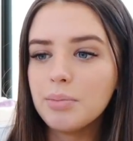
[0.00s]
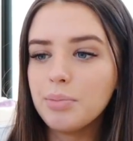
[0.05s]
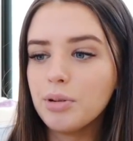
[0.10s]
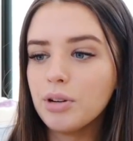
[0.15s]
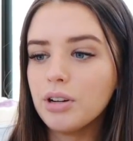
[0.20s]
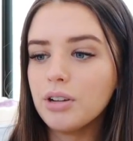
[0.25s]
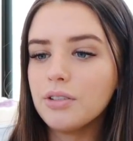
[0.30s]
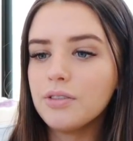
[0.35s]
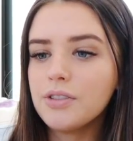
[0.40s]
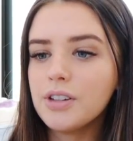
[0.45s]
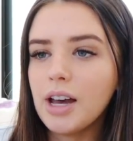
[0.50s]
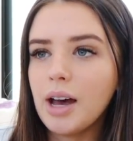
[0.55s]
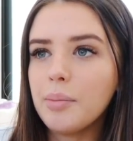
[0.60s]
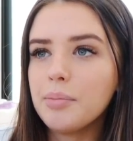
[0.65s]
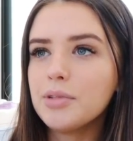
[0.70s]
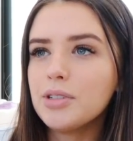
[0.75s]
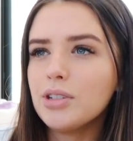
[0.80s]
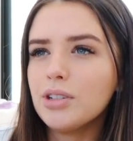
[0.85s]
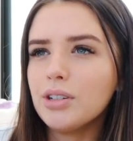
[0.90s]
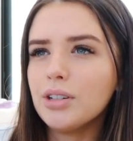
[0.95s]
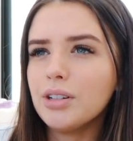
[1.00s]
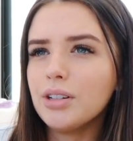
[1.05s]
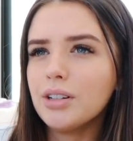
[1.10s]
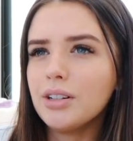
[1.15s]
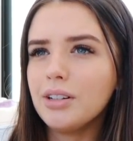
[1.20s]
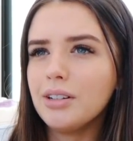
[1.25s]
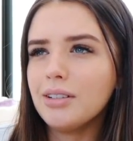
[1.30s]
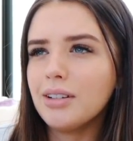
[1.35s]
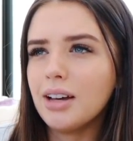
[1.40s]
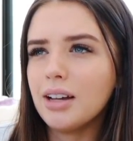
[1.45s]
approved up to
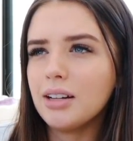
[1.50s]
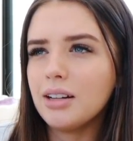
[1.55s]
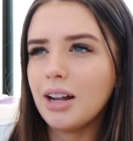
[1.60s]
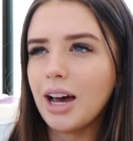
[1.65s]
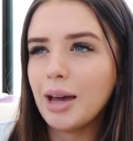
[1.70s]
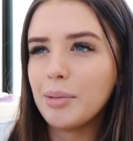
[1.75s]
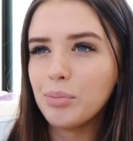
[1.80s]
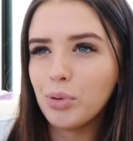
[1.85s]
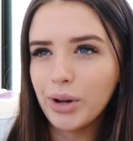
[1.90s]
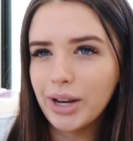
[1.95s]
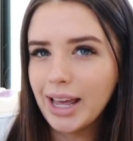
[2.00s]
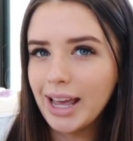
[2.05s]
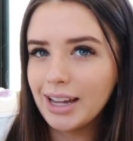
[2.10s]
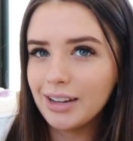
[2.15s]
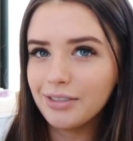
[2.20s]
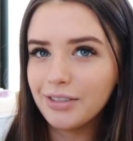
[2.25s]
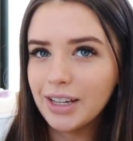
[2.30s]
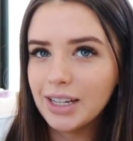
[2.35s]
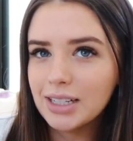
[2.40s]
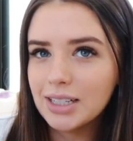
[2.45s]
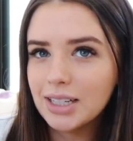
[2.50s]
9.8 feet.